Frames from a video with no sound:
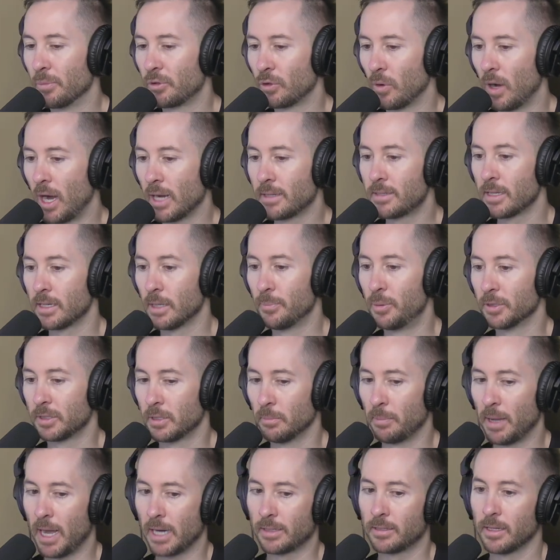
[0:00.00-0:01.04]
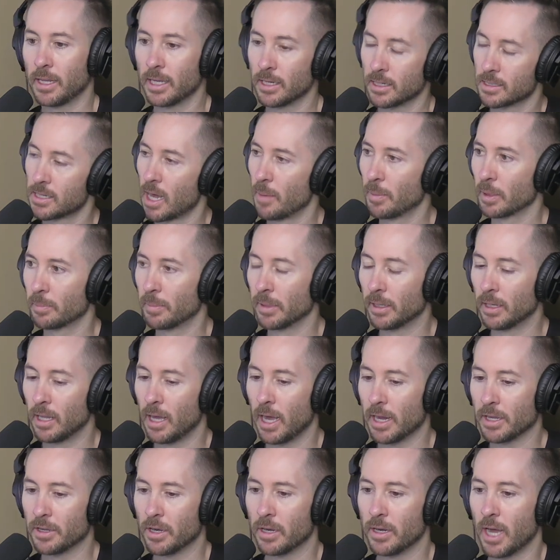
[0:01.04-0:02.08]
So I tend to put them back to anatomic
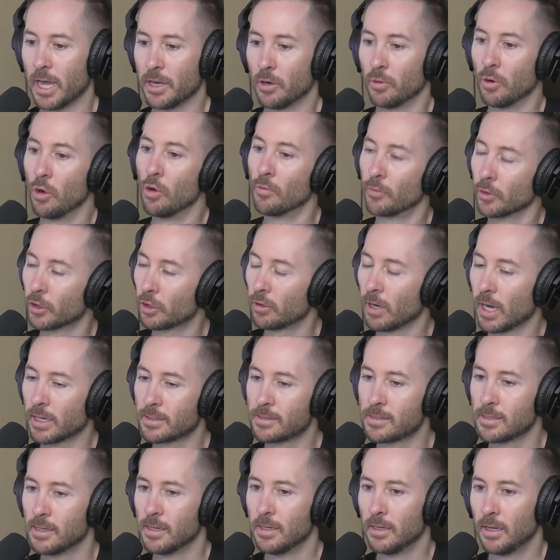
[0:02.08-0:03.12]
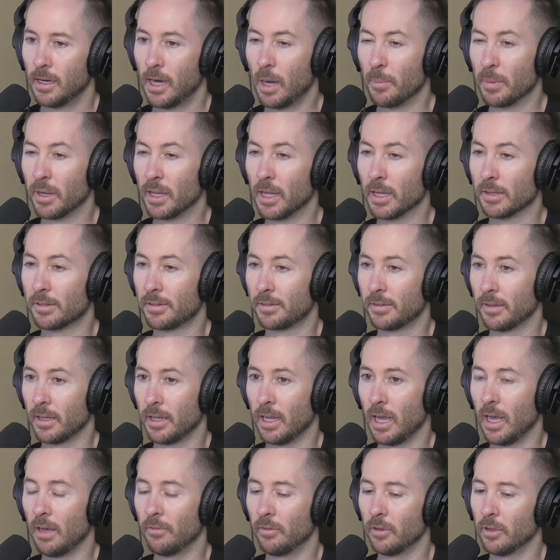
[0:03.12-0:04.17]
midline. I don't overcorrect unless they
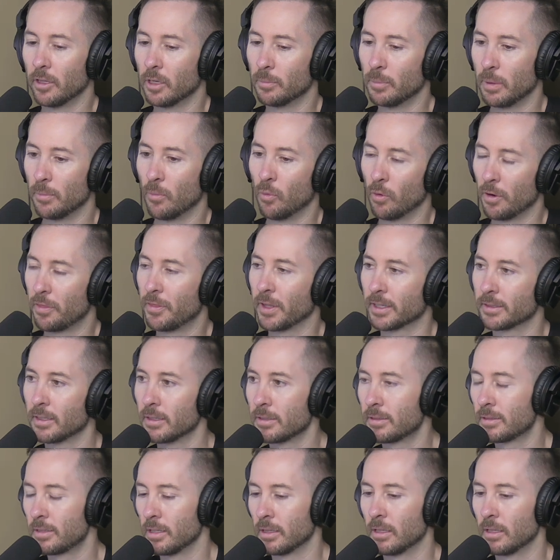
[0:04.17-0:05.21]
have a little bit more thickness to